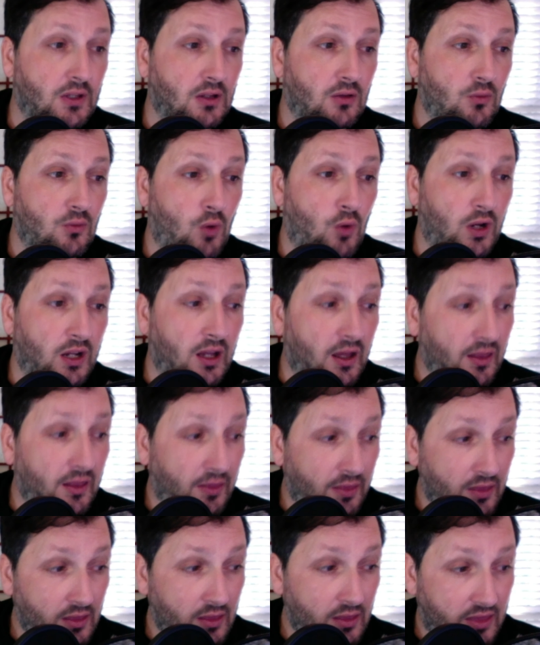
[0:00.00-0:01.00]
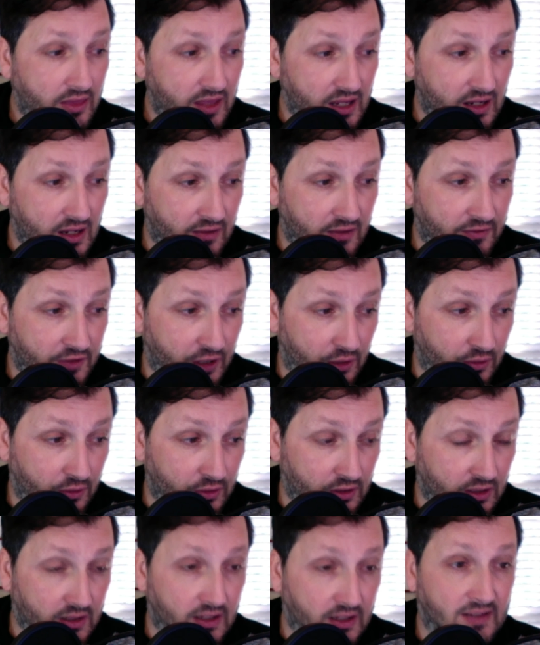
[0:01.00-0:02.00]
One thing of note
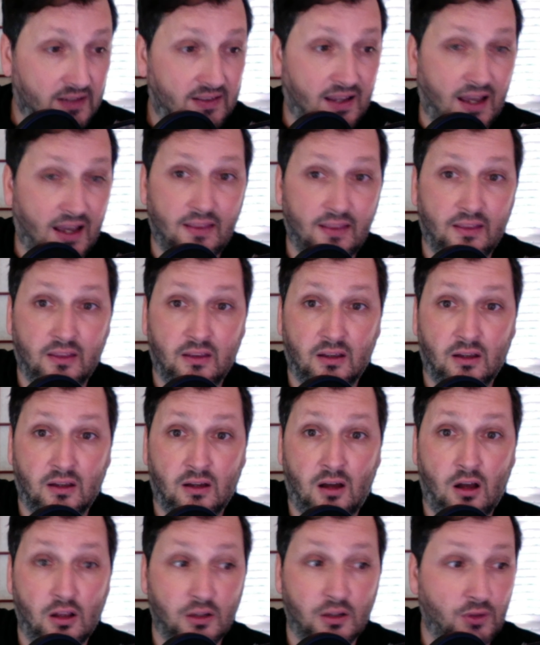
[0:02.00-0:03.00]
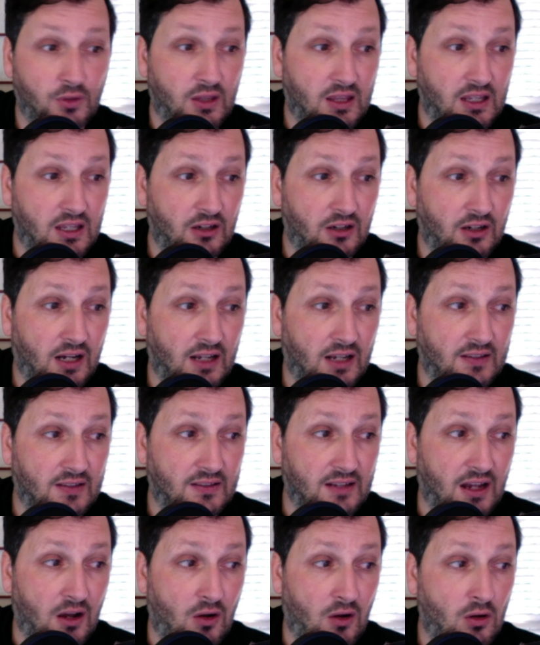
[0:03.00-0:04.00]
is that the Hollywood Theater has
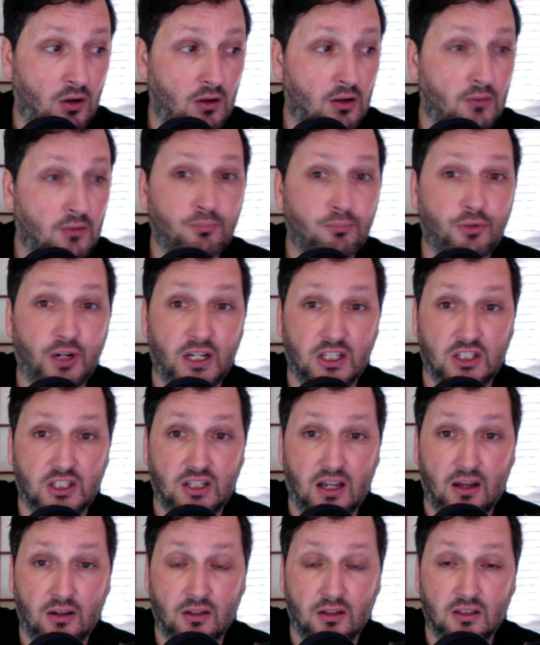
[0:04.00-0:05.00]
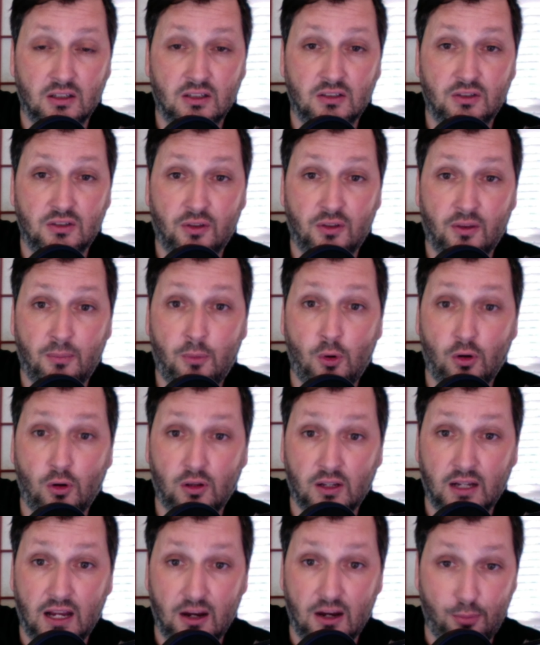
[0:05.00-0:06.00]
now branched out into the
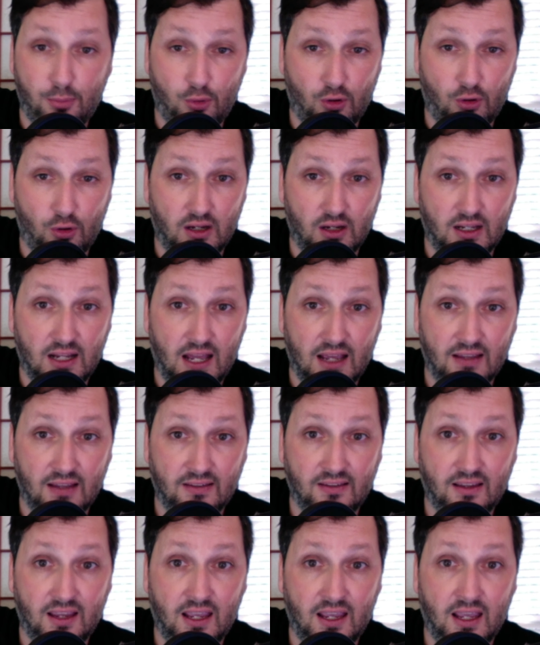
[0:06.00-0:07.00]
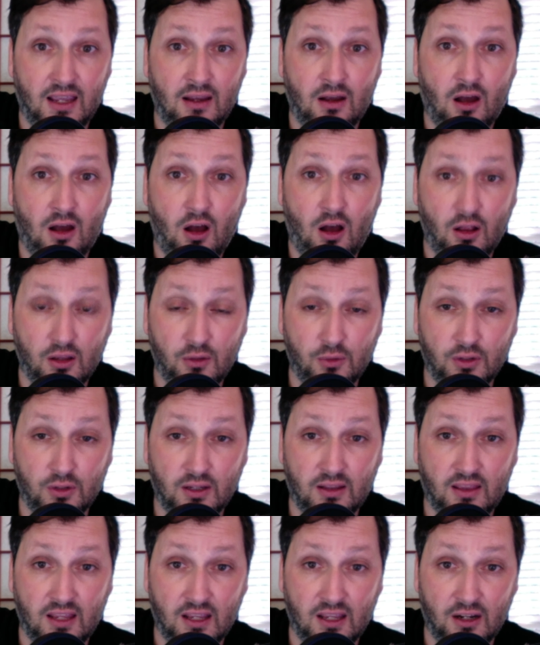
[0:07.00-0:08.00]
Portland Airport and has a Hollywood
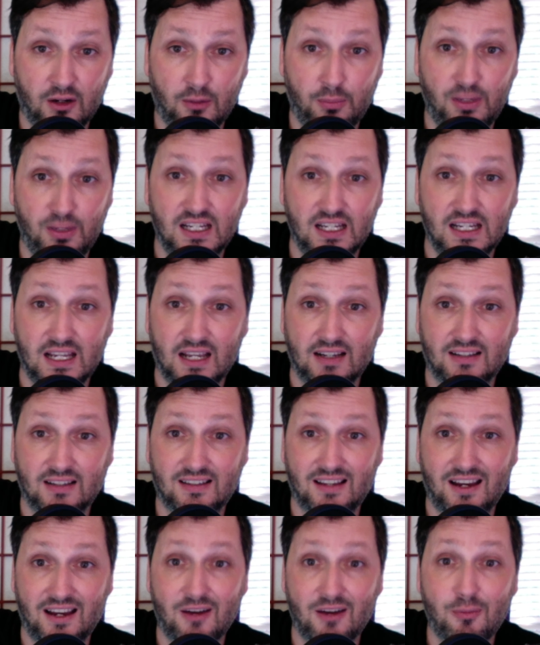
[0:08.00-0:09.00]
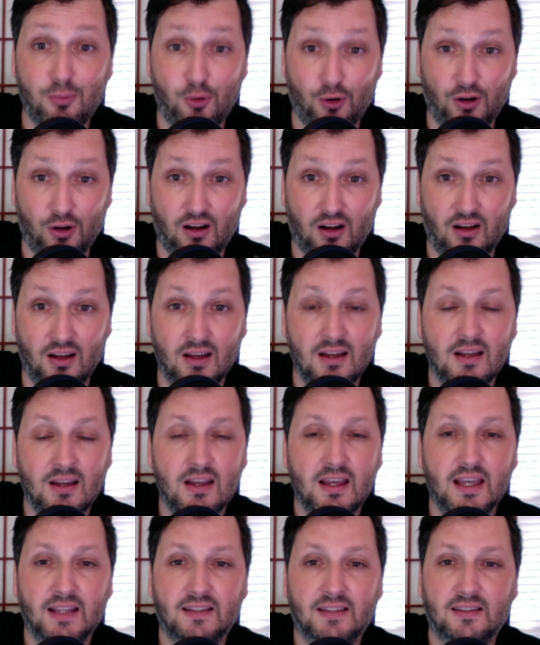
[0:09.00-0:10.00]
Theater PDX Airport.
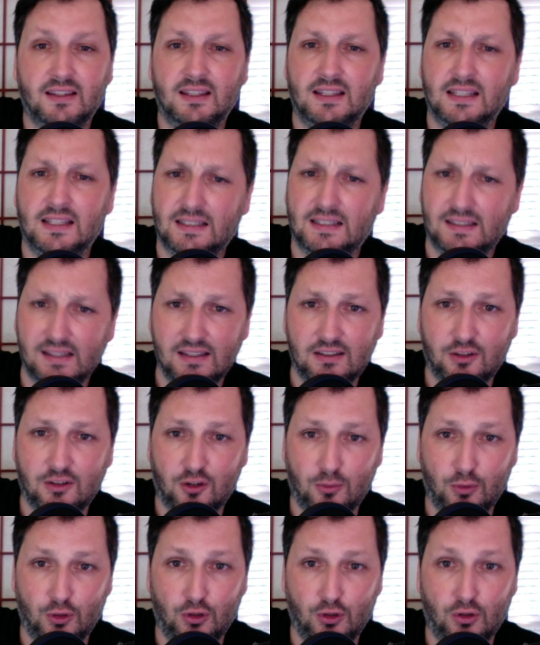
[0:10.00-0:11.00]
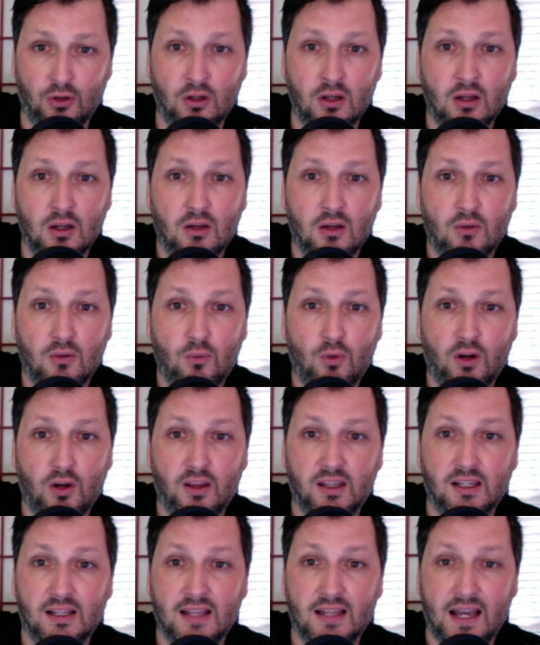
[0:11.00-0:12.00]
It's in the C terminal where
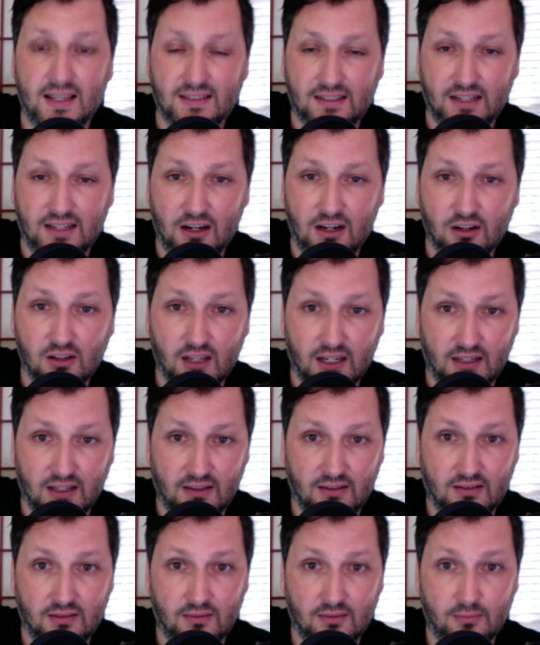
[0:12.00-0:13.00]
the Alaskan Airlines